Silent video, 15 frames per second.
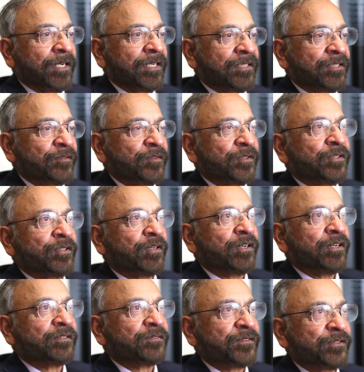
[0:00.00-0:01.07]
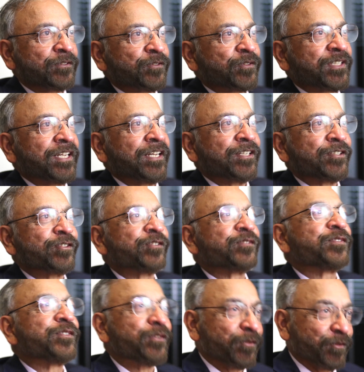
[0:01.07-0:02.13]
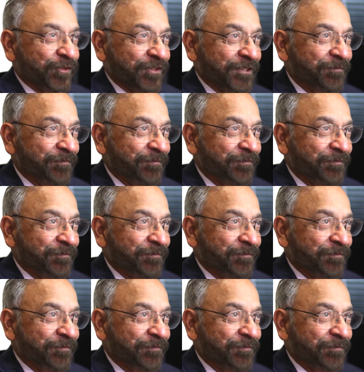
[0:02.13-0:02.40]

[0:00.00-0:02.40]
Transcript: I'll give you an offer you can't refuse.